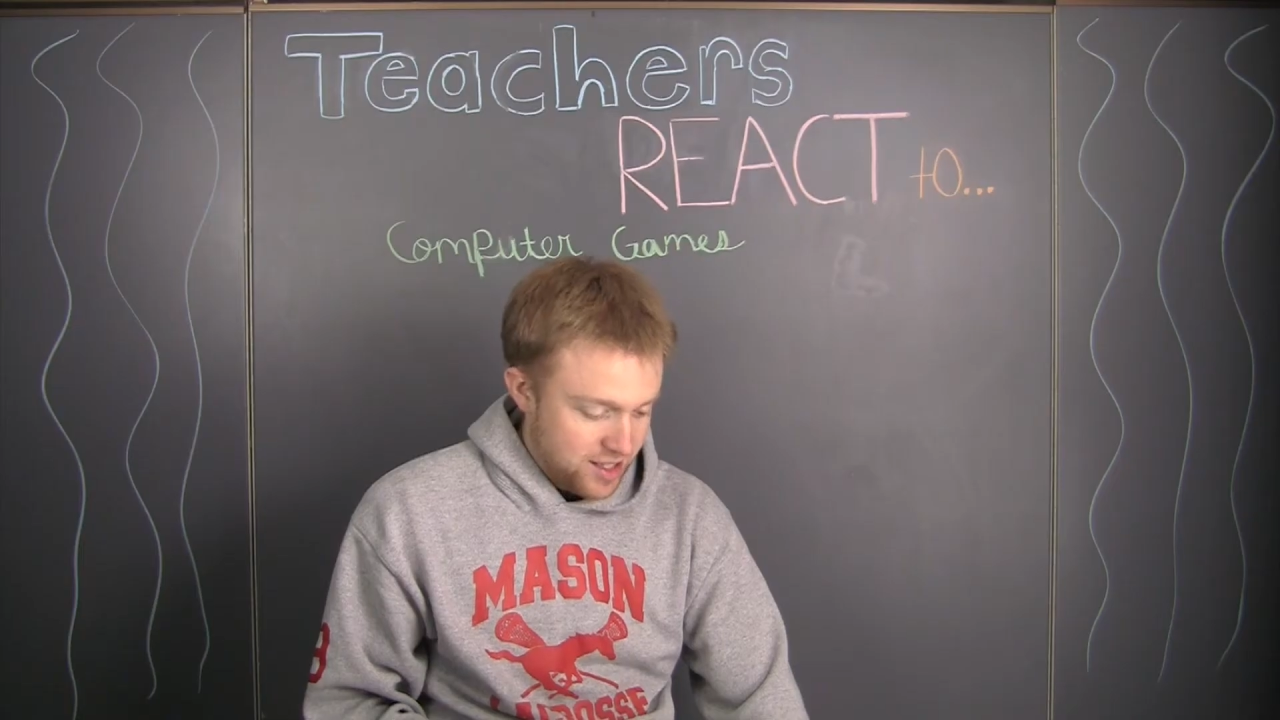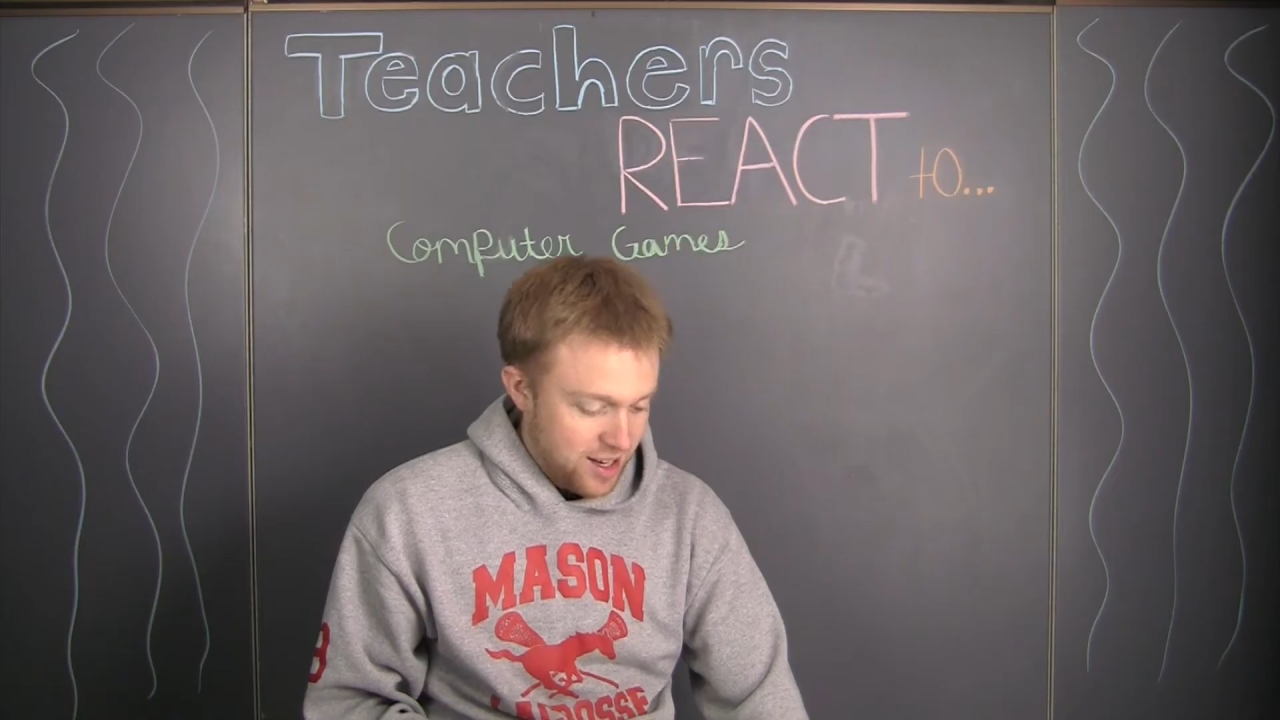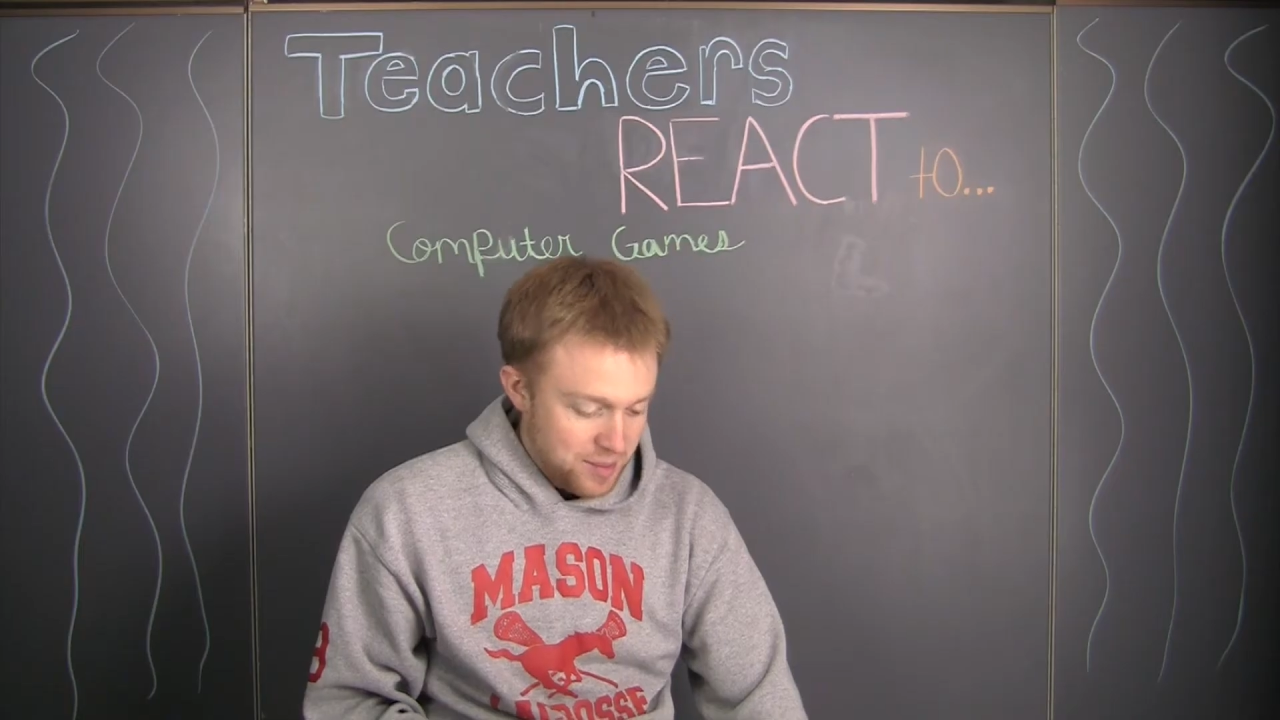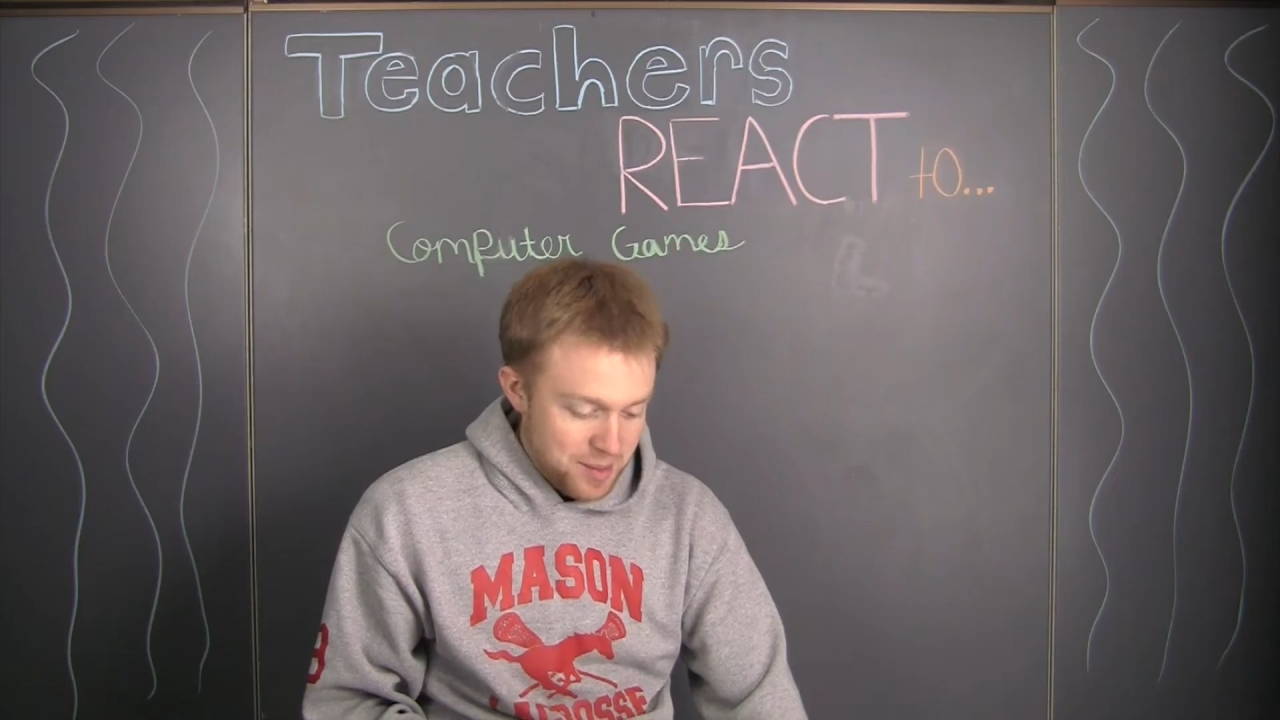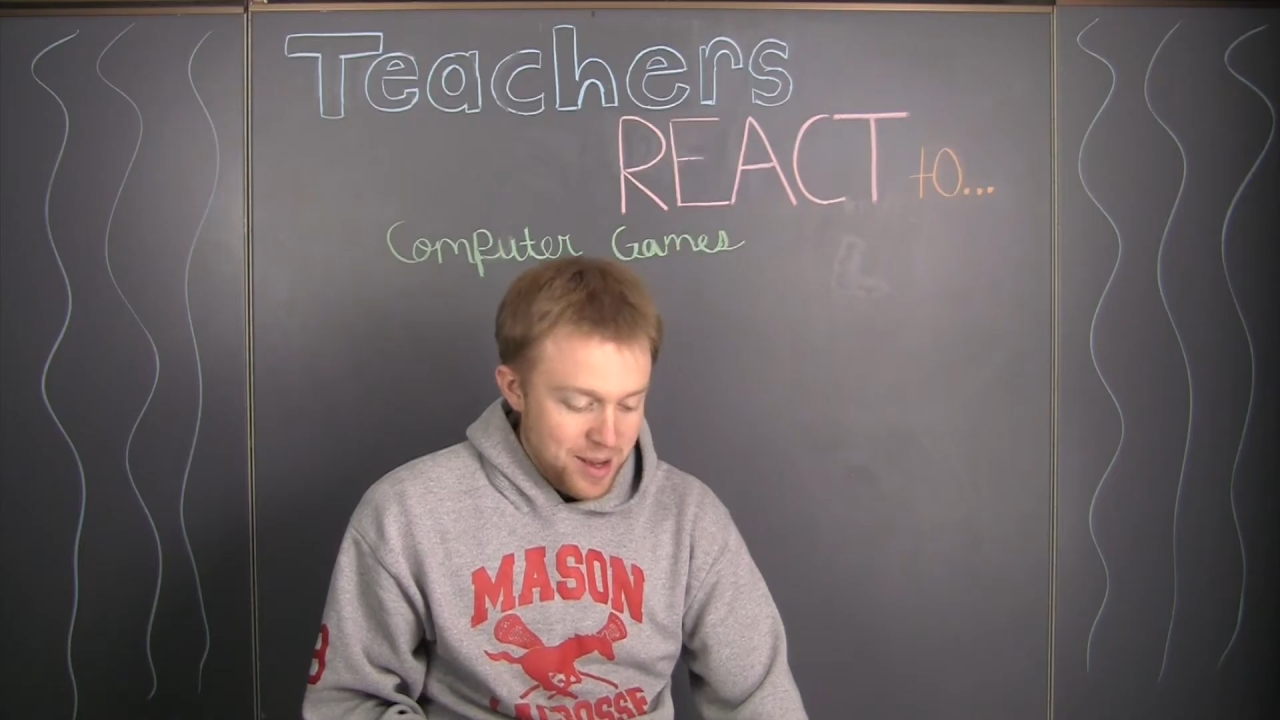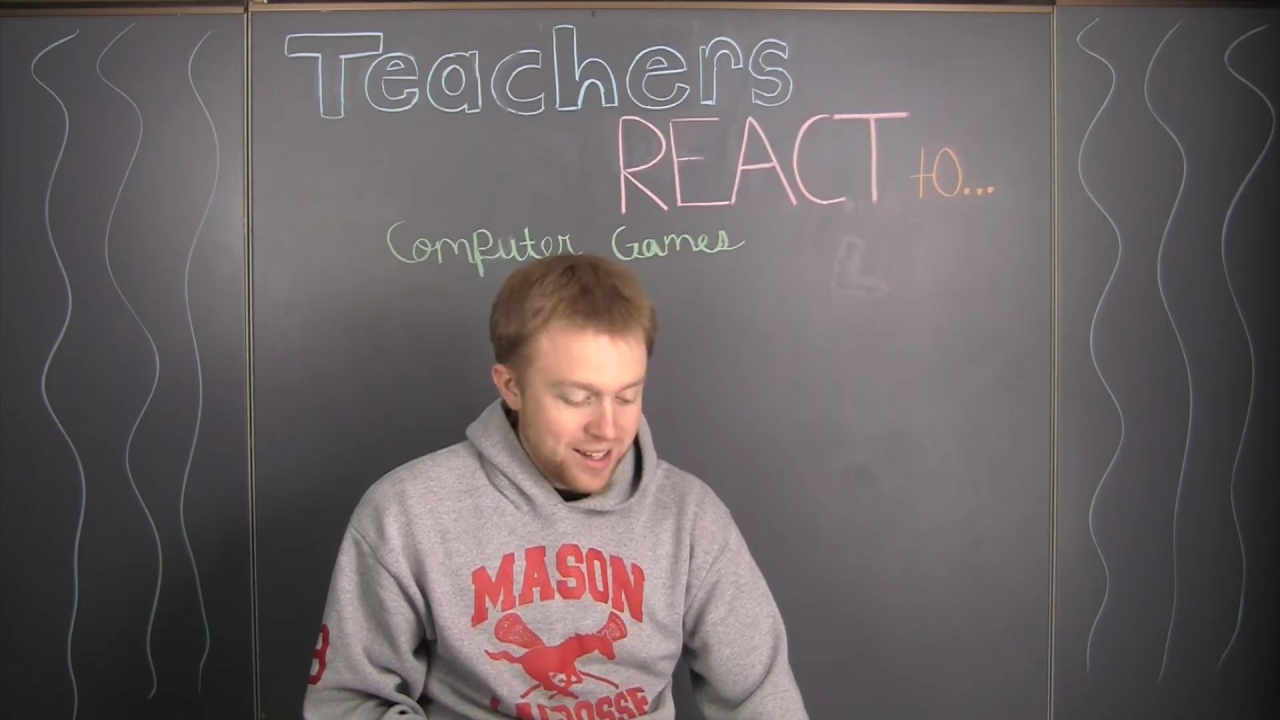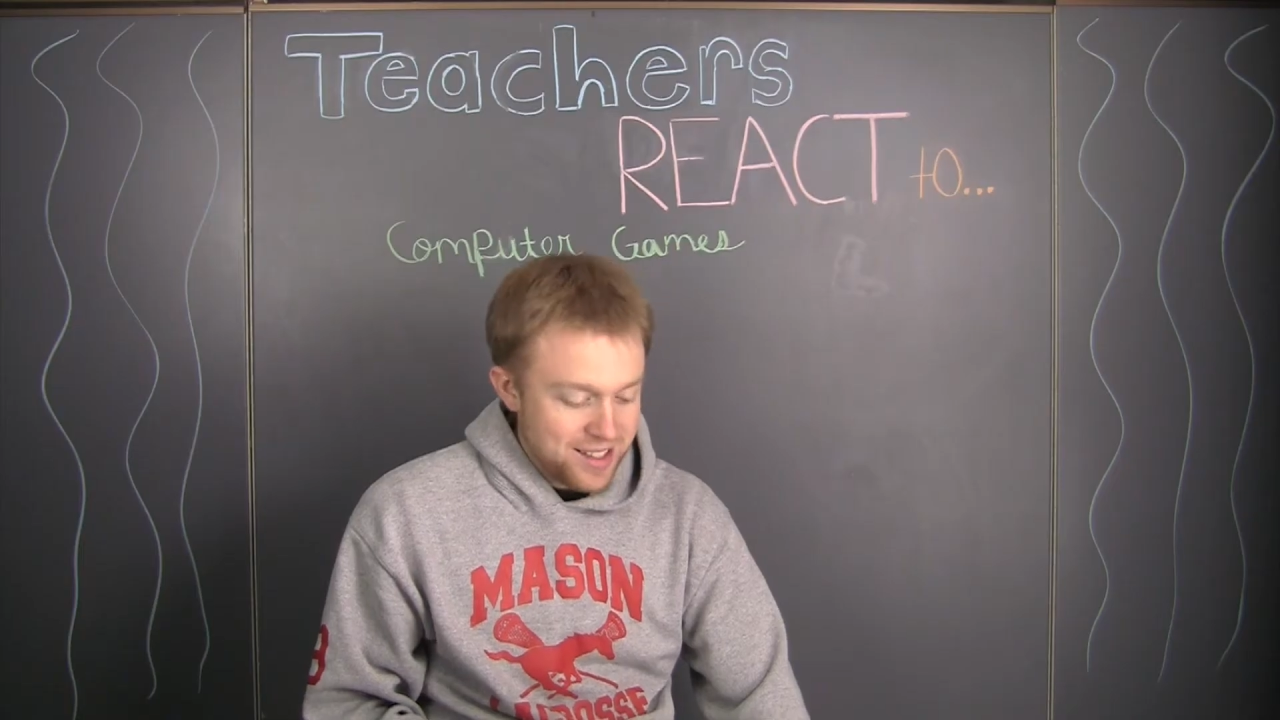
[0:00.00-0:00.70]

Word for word: has got me back